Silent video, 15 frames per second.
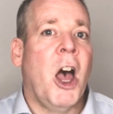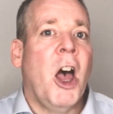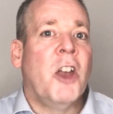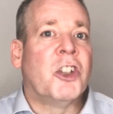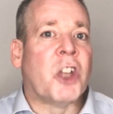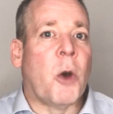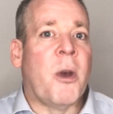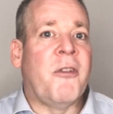
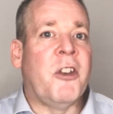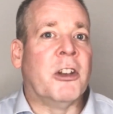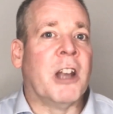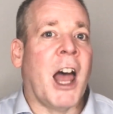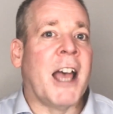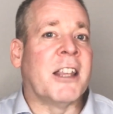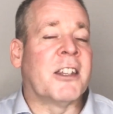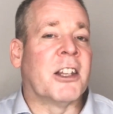So if you'd
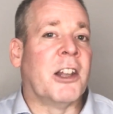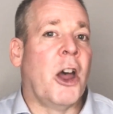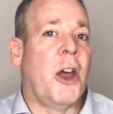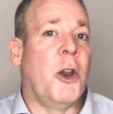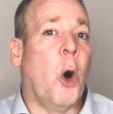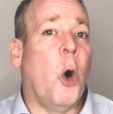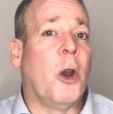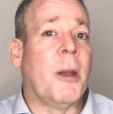like to learn
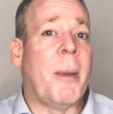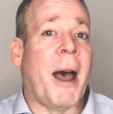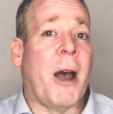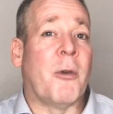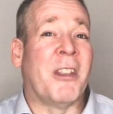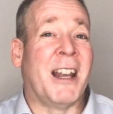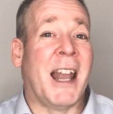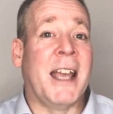all
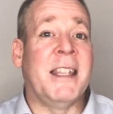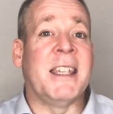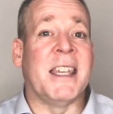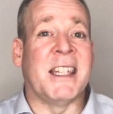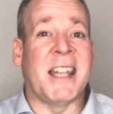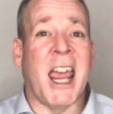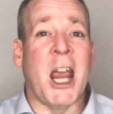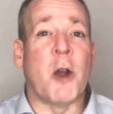about the
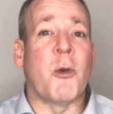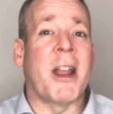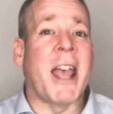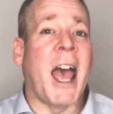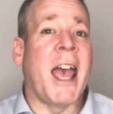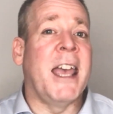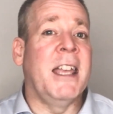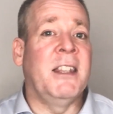latest hearing
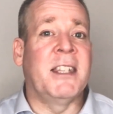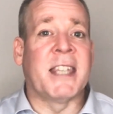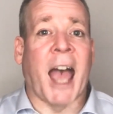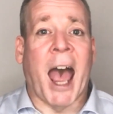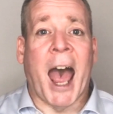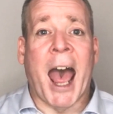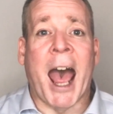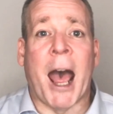aids,
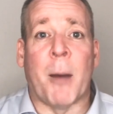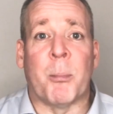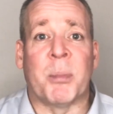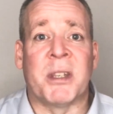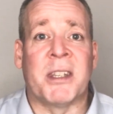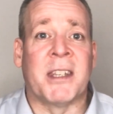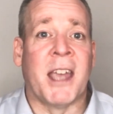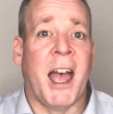
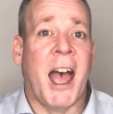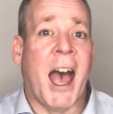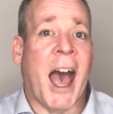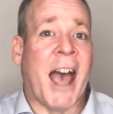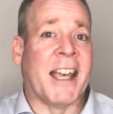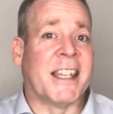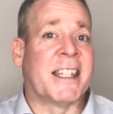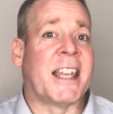apps,
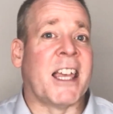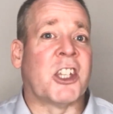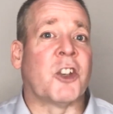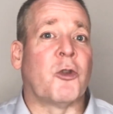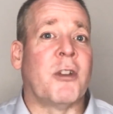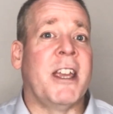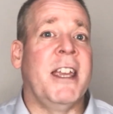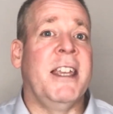
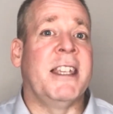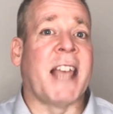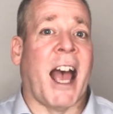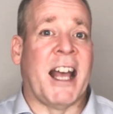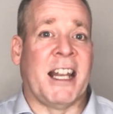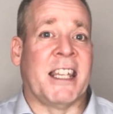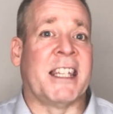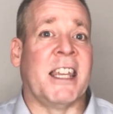accessories
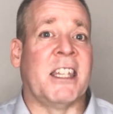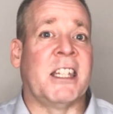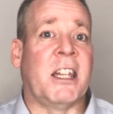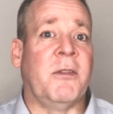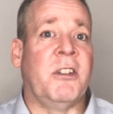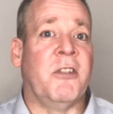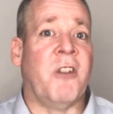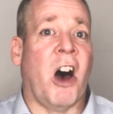and
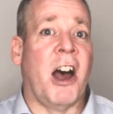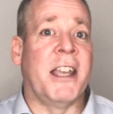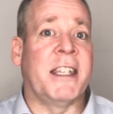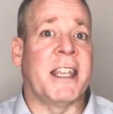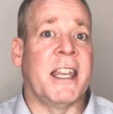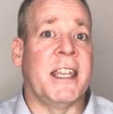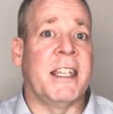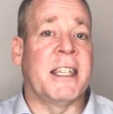assistive
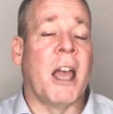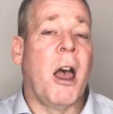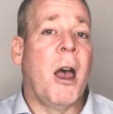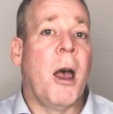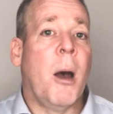devices,